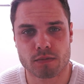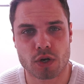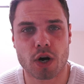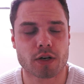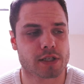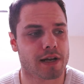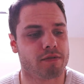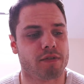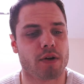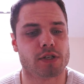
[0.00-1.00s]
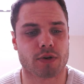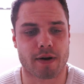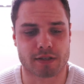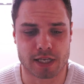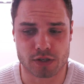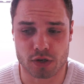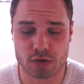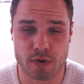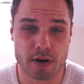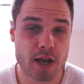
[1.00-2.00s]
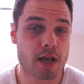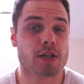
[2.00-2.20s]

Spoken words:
You can't just have floating around testosterone.